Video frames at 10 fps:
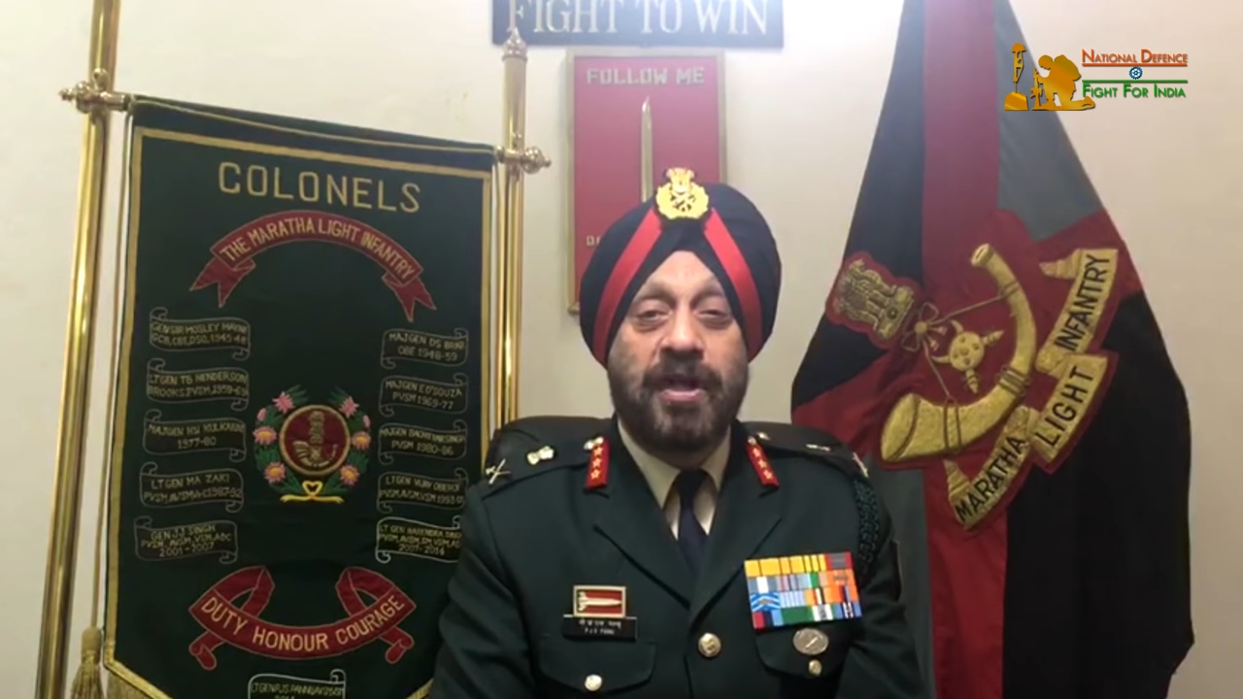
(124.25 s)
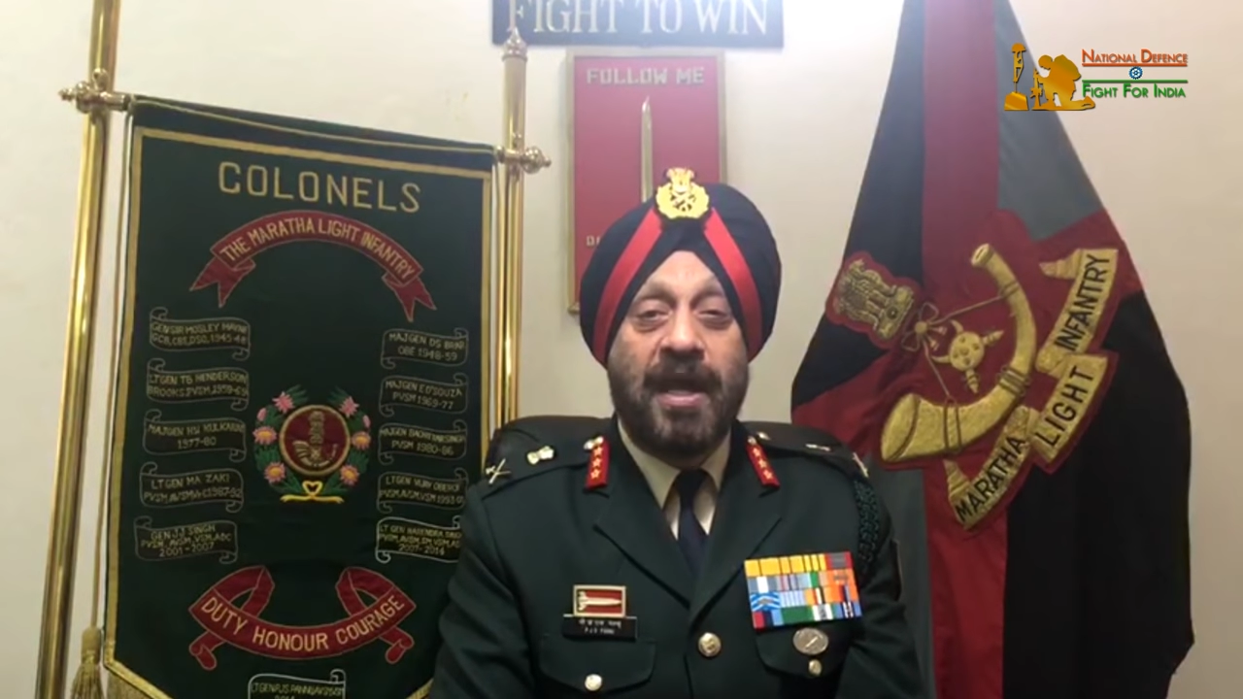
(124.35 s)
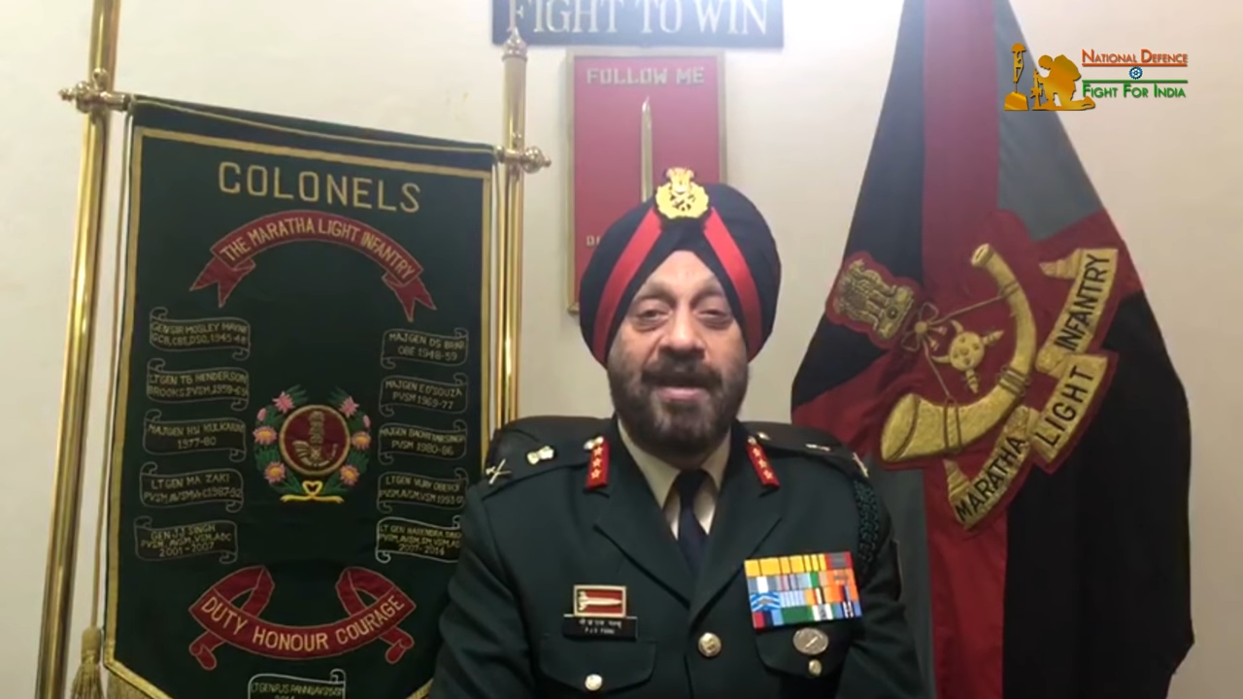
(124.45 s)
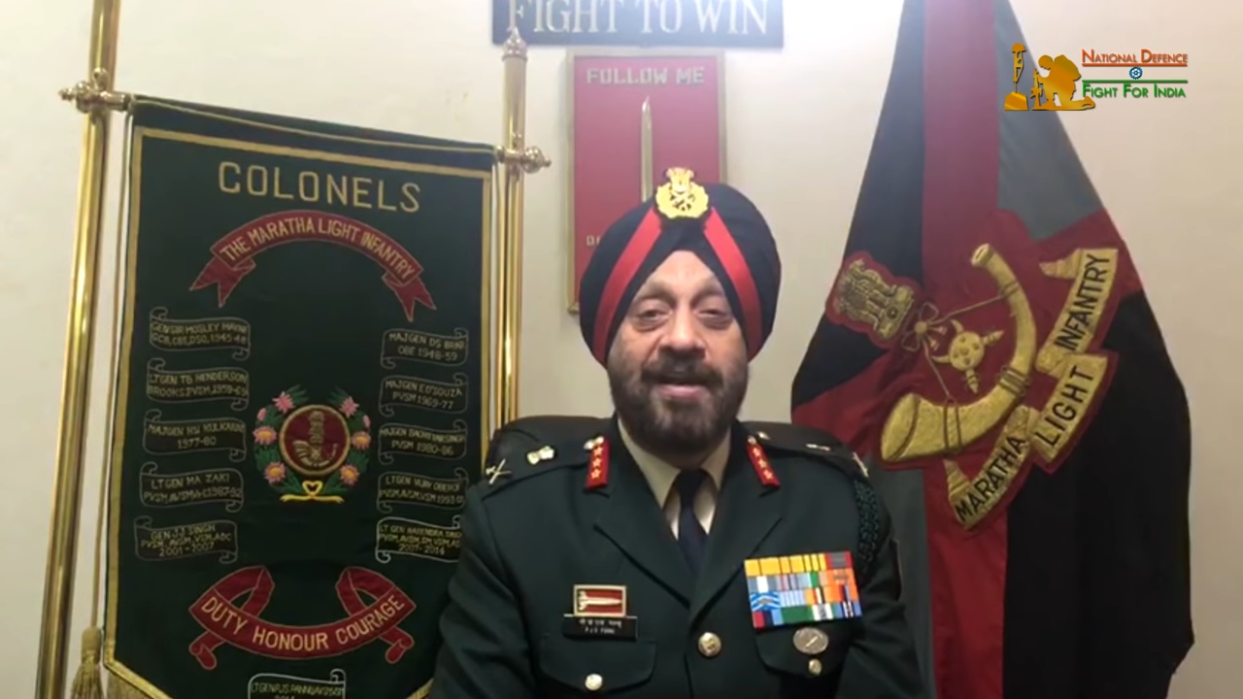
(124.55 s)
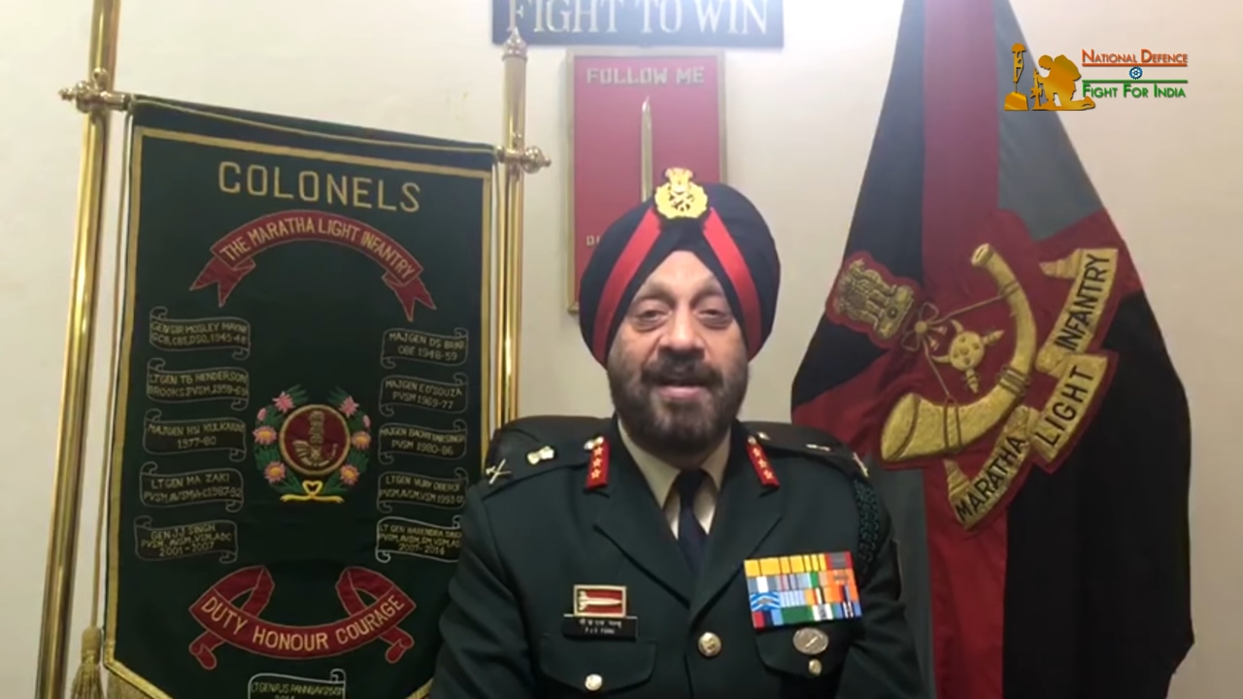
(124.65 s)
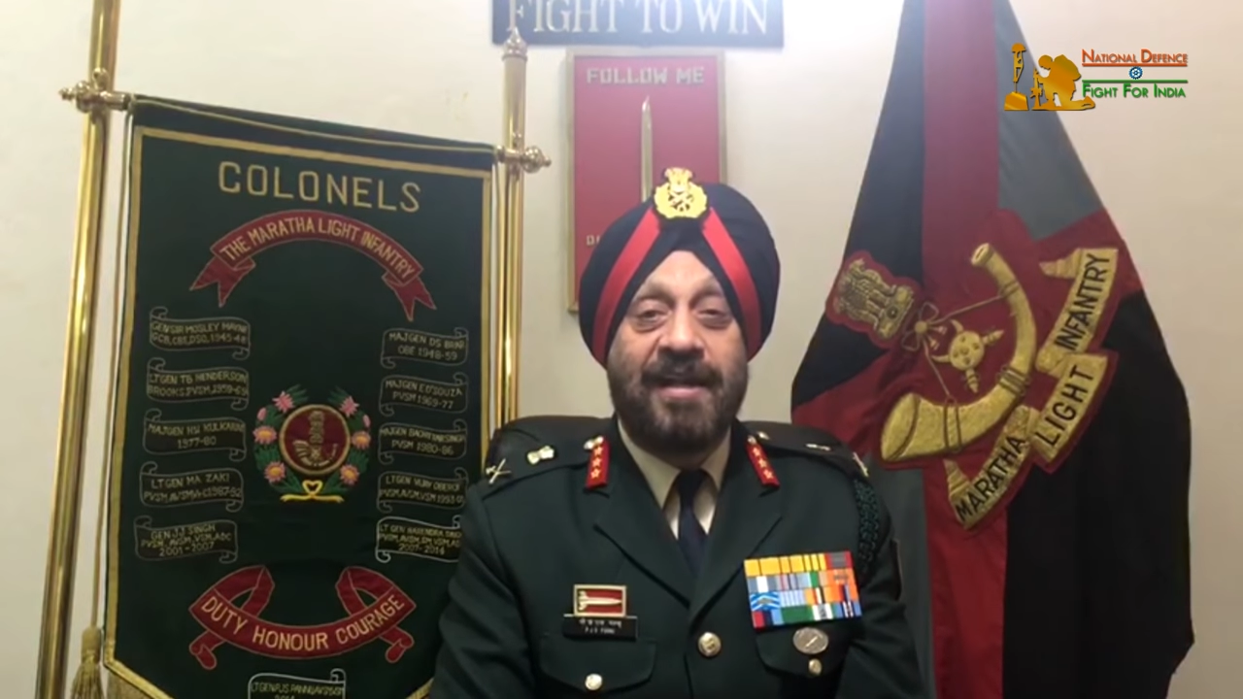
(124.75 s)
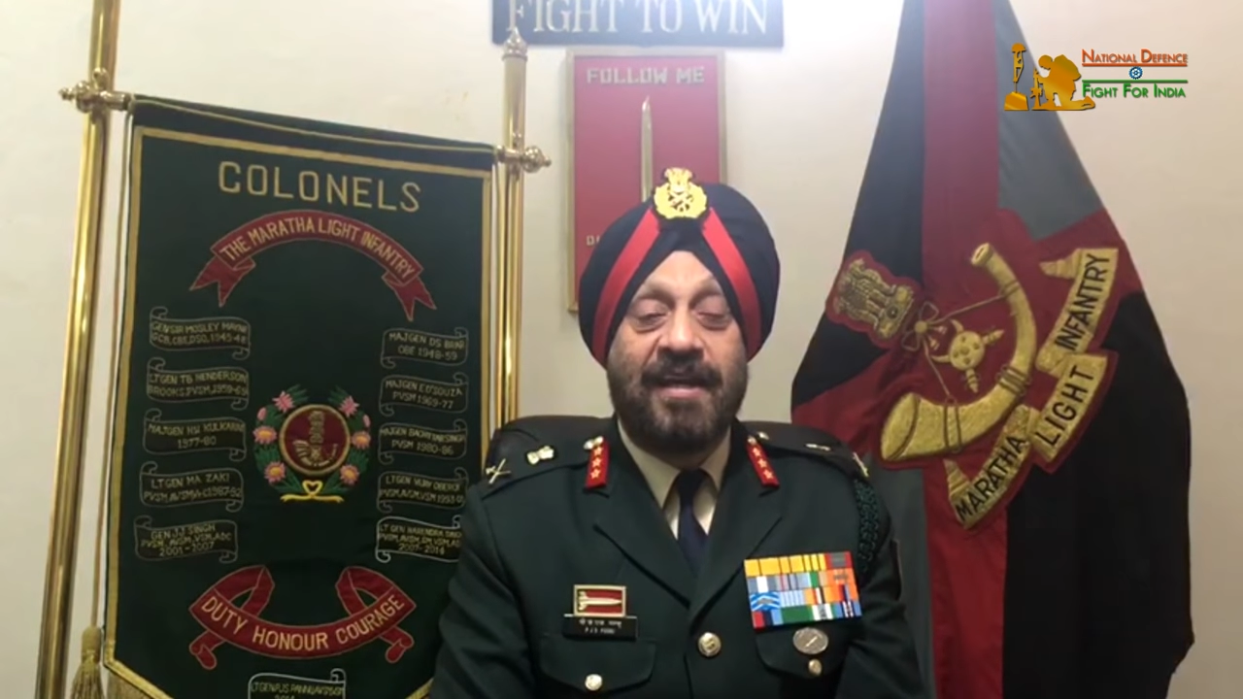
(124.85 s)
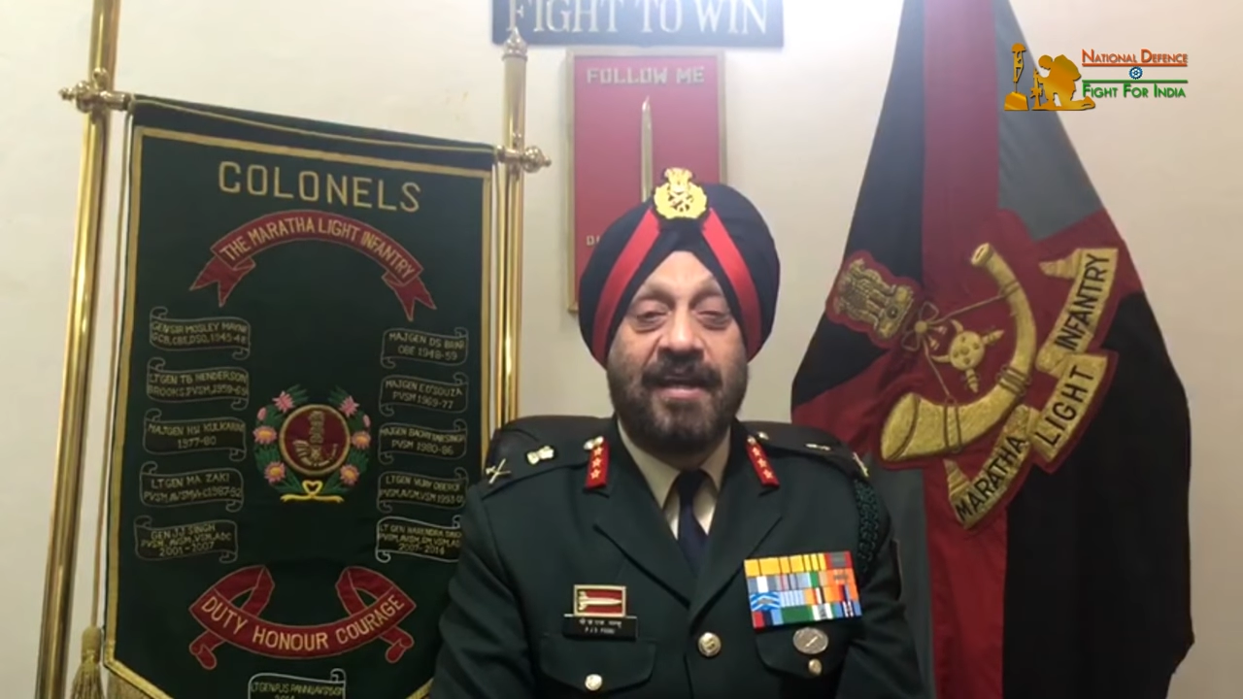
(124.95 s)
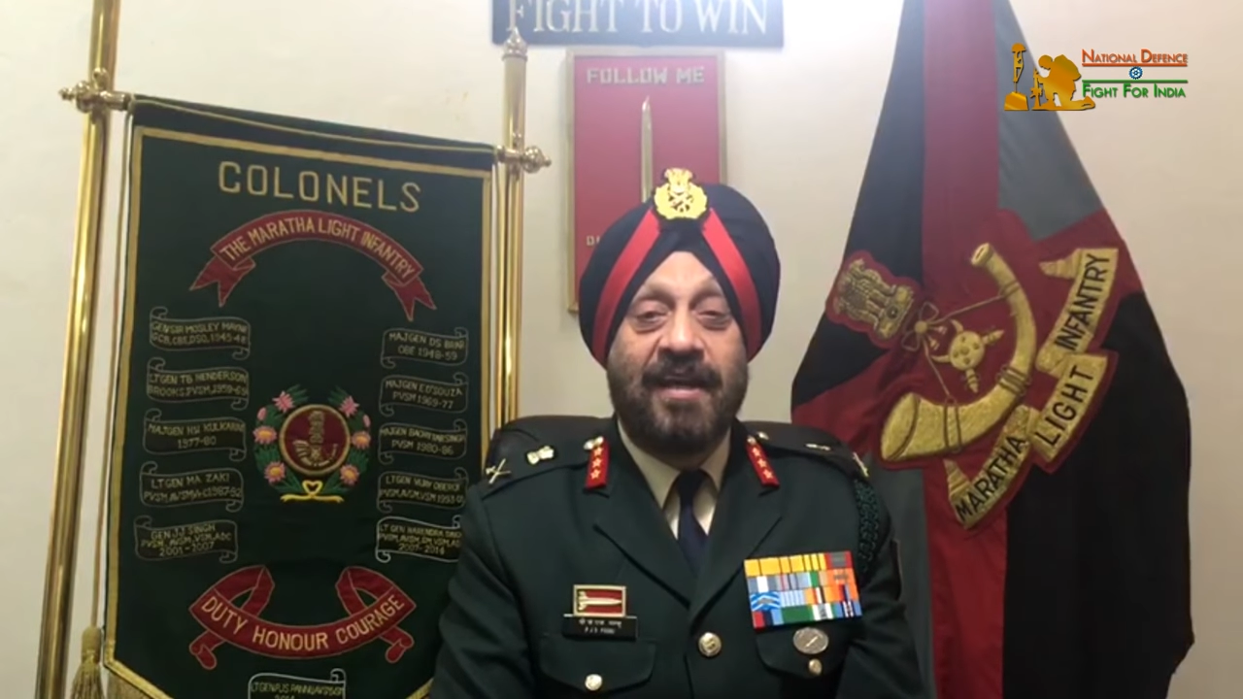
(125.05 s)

gallantly